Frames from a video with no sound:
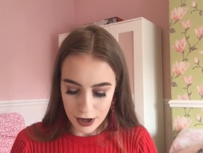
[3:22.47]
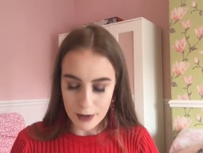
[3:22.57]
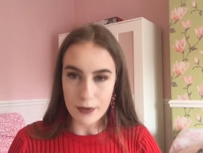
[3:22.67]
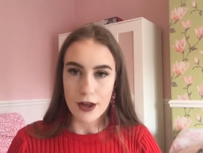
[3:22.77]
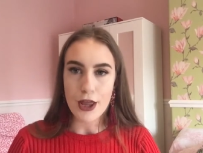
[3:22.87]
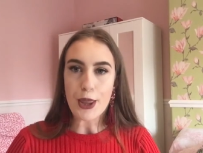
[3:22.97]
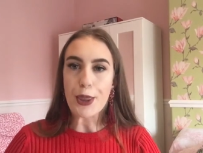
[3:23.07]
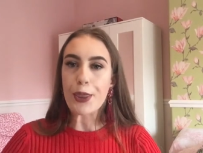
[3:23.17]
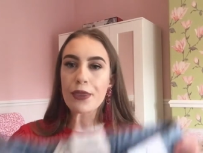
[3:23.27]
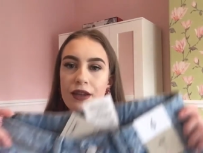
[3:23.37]
um,
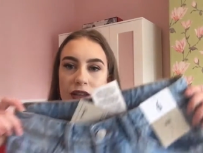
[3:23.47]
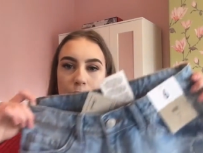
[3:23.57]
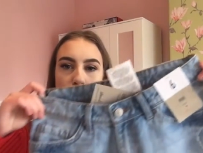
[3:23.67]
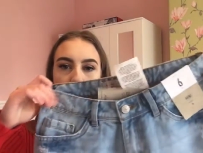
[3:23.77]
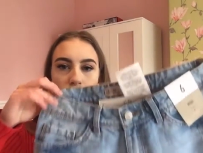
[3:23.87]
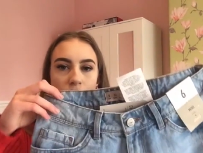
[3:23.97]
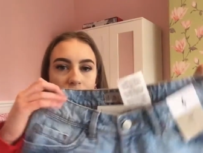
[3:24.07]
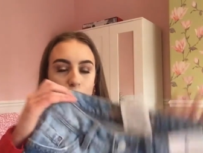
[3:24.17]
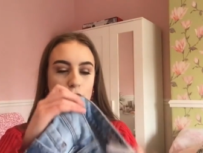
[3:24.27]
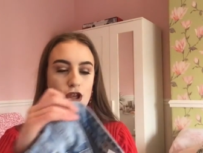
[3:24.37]
denim
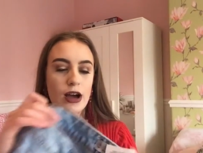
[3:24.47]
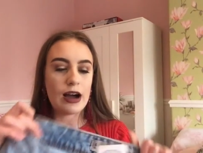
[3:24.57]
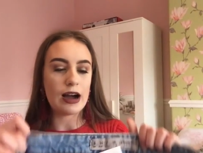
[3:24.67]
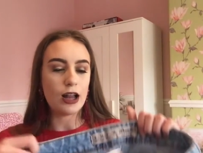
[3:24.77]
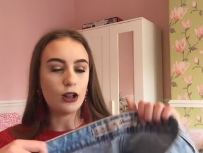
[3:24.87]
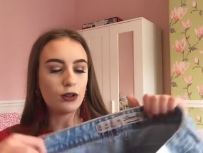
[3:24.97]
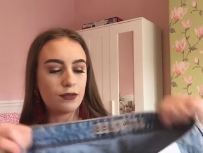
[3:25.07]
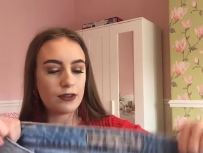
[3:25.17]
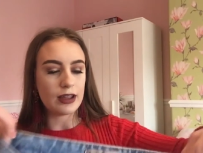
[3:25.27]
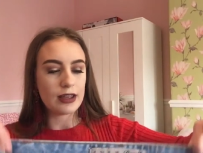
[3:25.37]
shorts which are
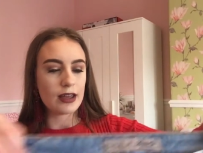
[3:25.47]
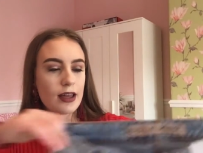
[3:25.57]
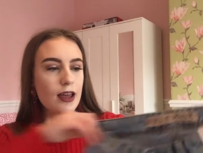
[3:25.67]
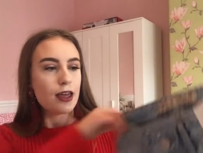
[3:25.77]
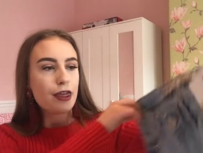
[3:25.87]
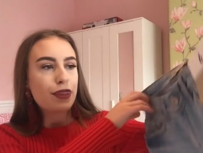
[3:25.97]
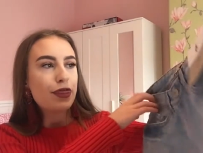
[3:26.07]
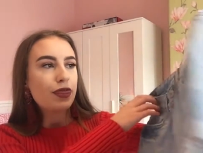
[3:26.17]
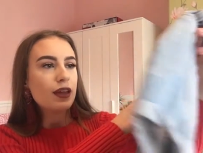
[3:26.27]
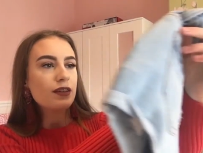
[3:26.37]
lovely.
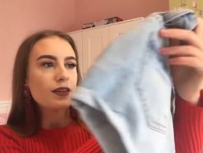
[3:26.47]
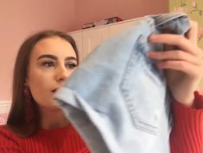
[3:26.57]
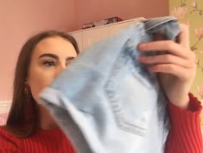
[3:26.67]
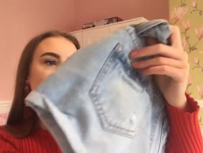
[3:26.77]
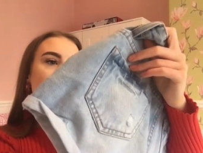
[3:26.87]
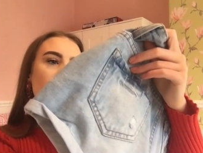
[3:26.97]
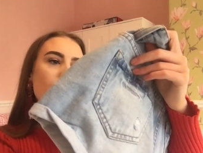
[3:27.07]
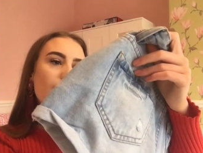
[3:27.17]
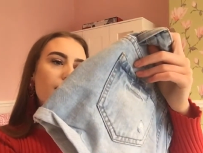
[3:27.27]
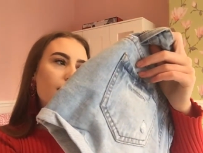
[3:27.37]
These are
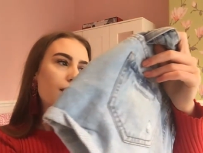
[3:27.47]
like